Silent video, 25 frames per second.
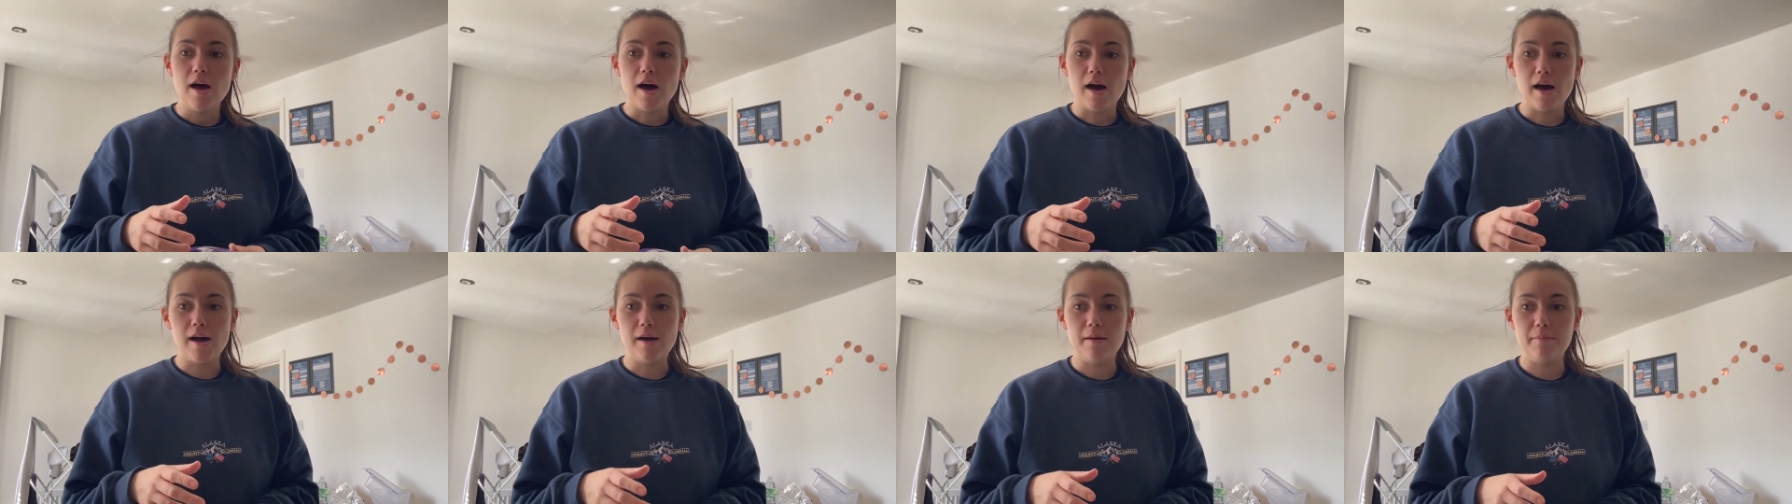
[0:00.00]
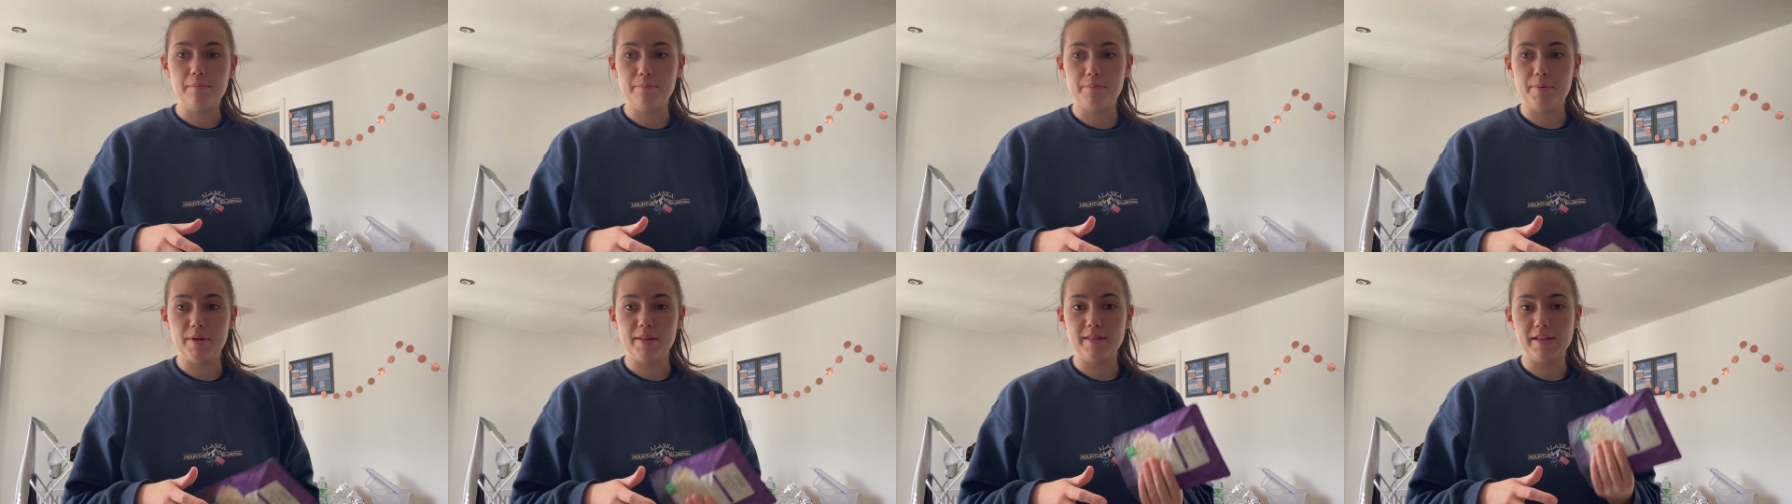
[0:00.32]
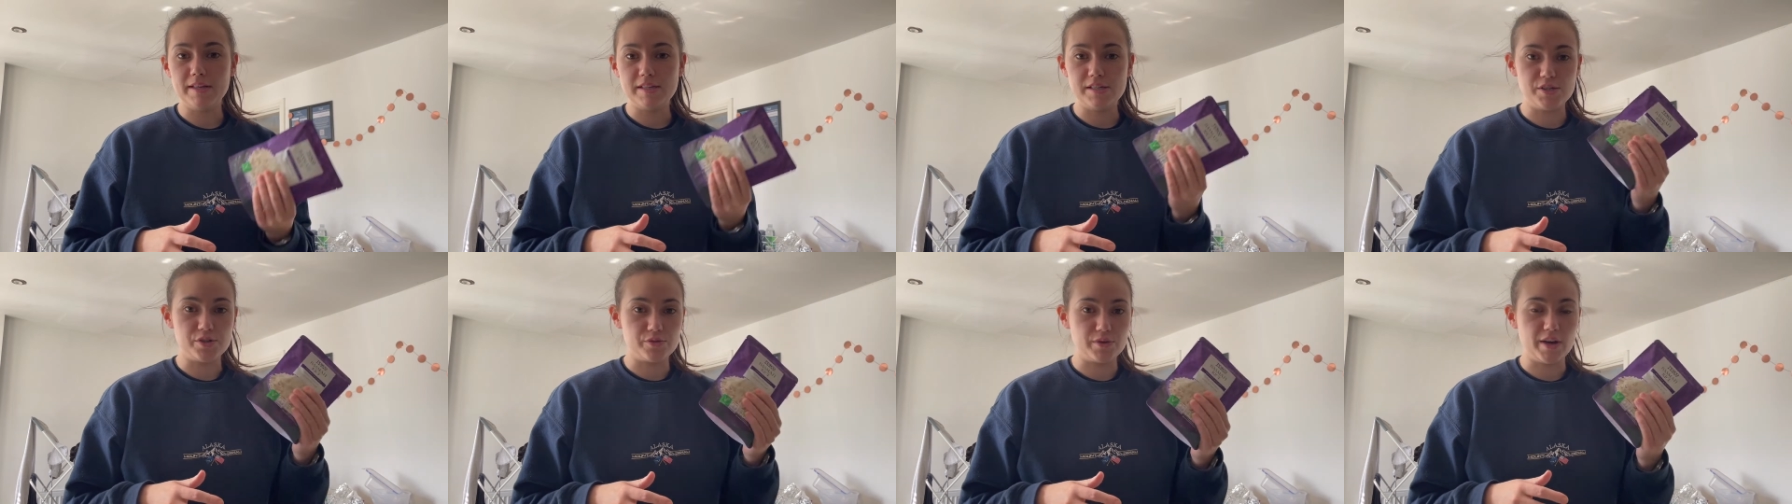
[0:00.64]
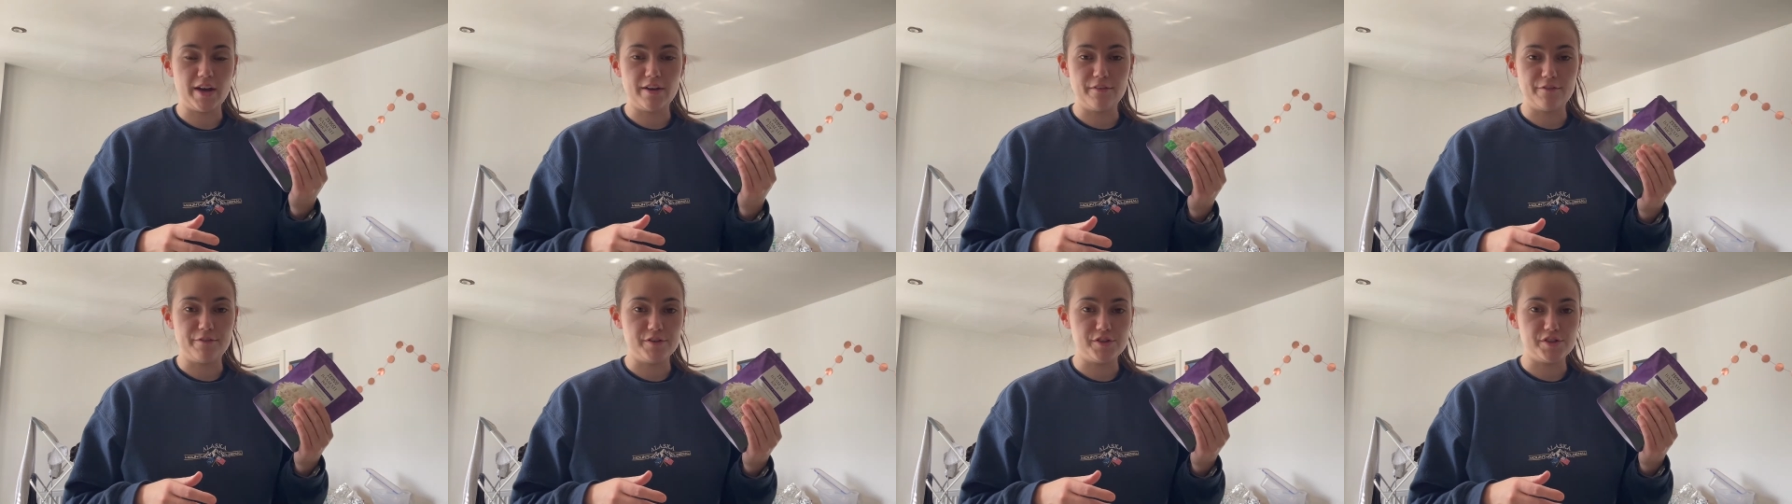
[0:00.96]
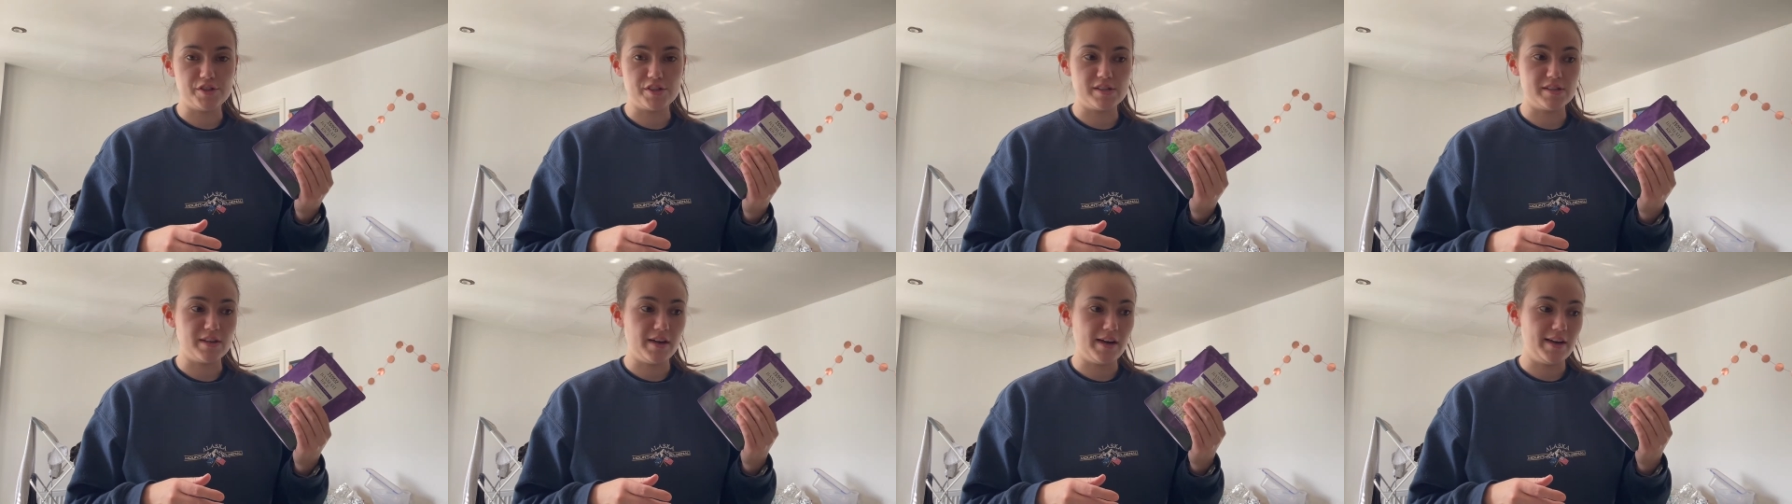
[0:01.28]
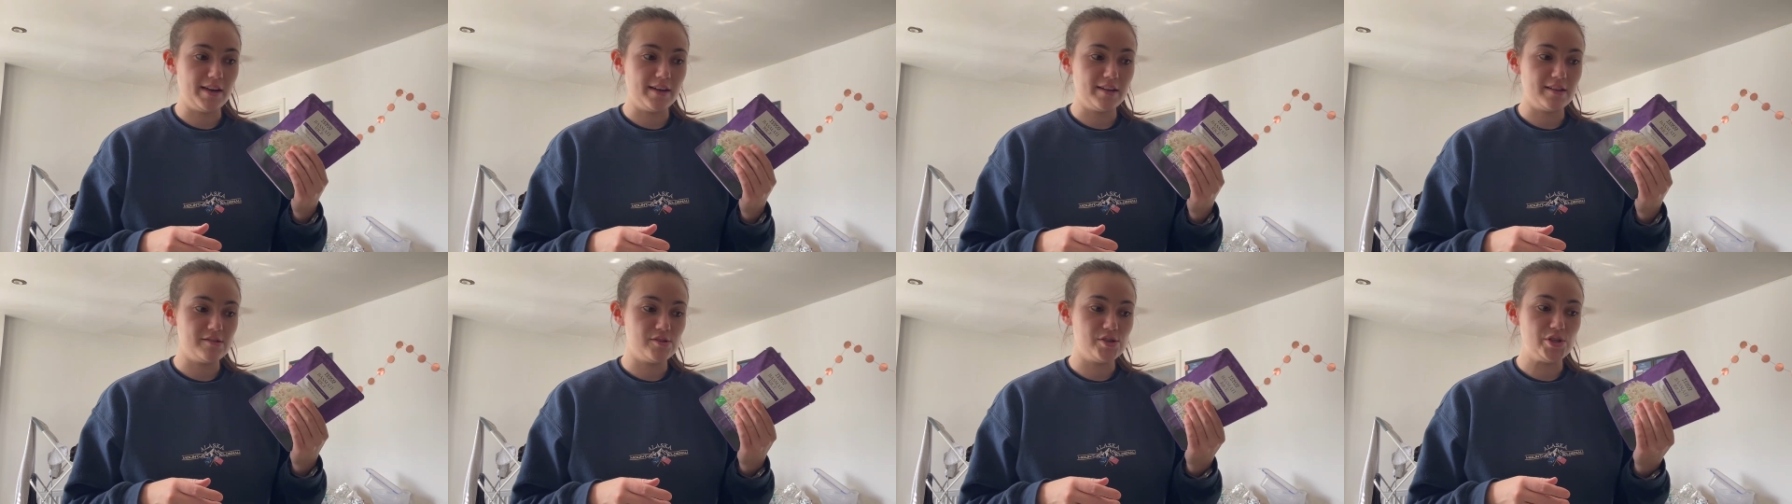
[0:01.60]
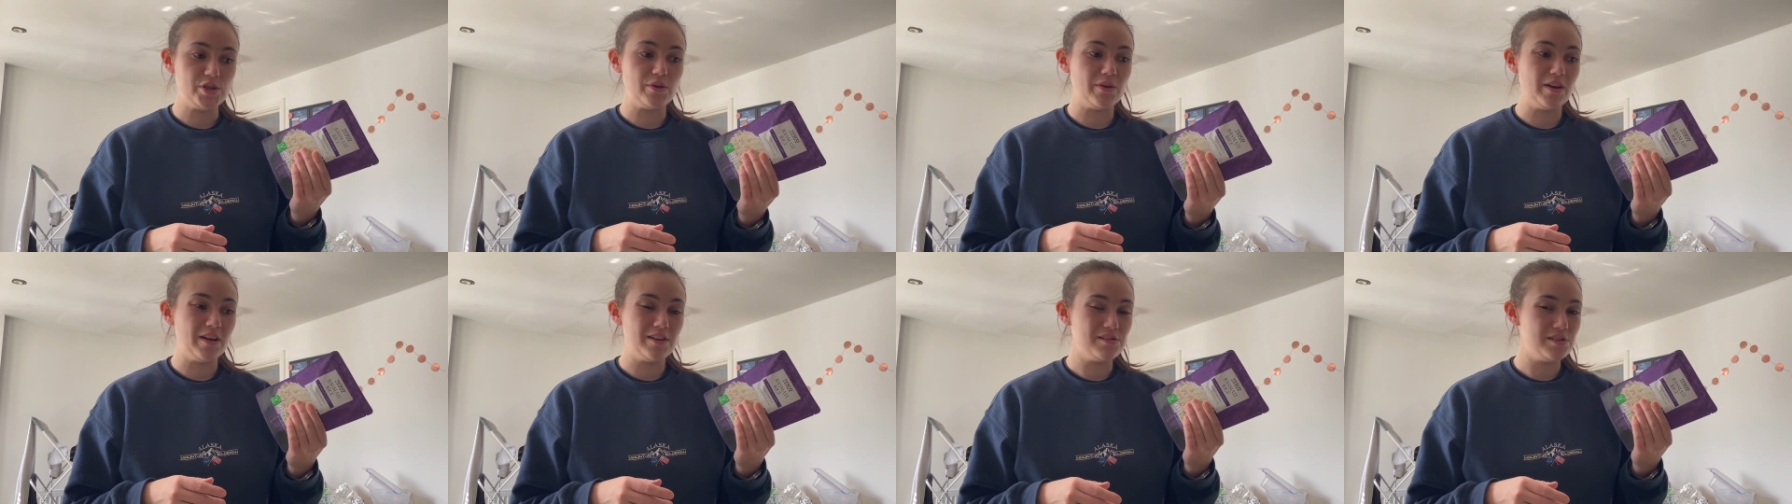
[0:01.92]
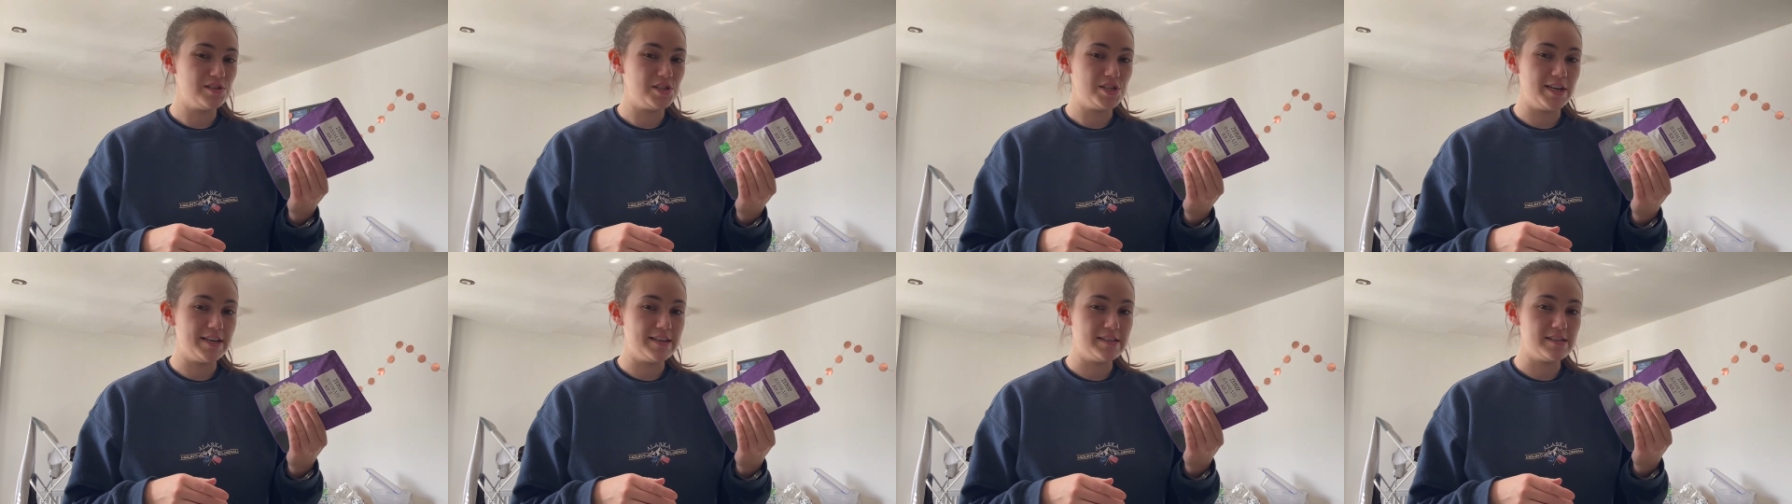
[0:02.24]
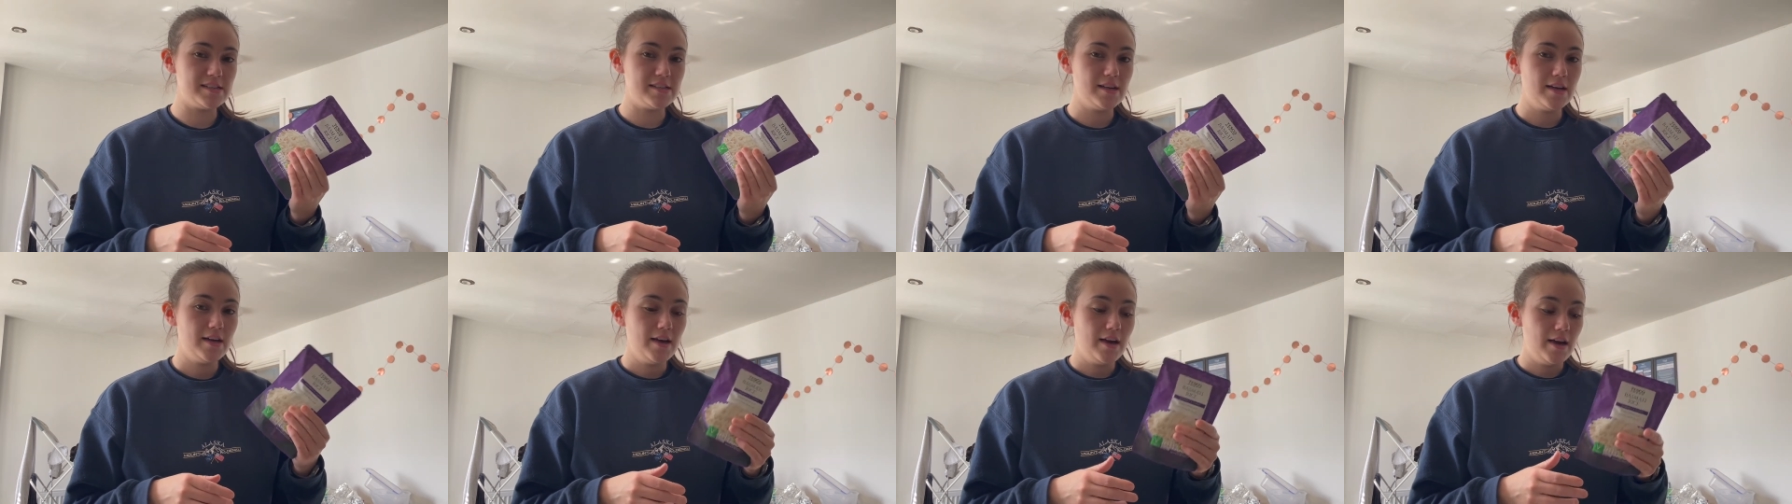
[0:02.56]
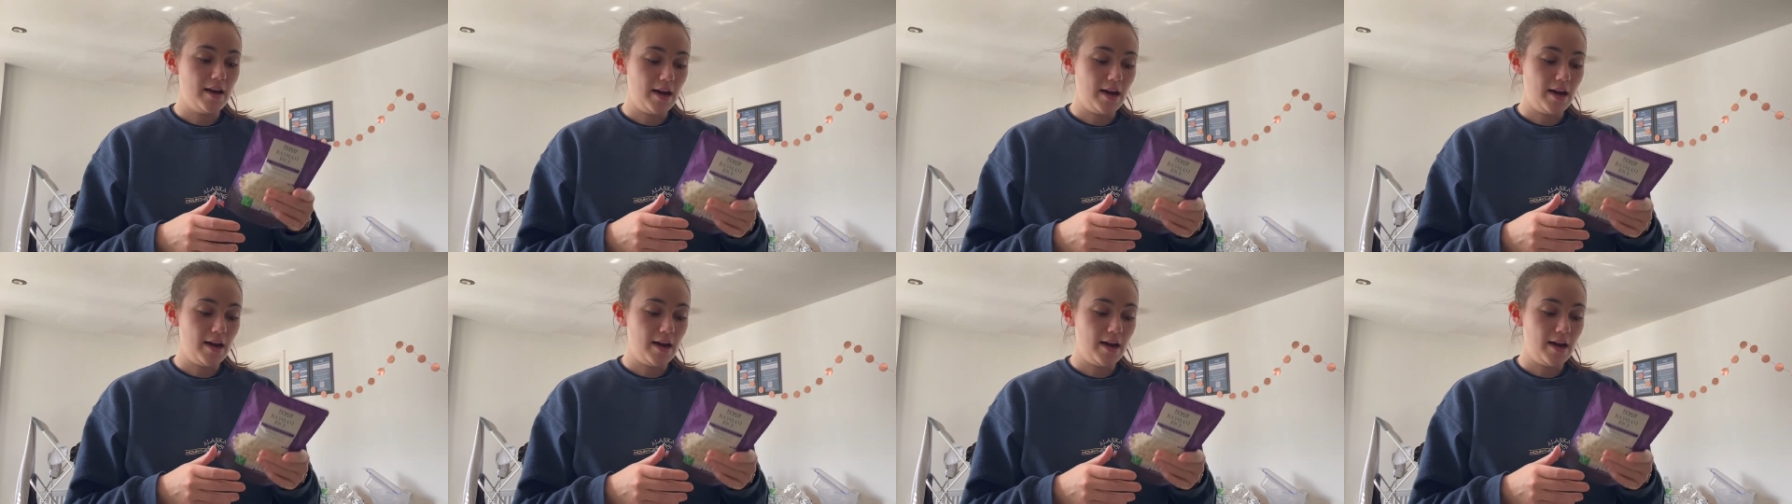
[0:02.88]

Um, but this is great for just like two lunches.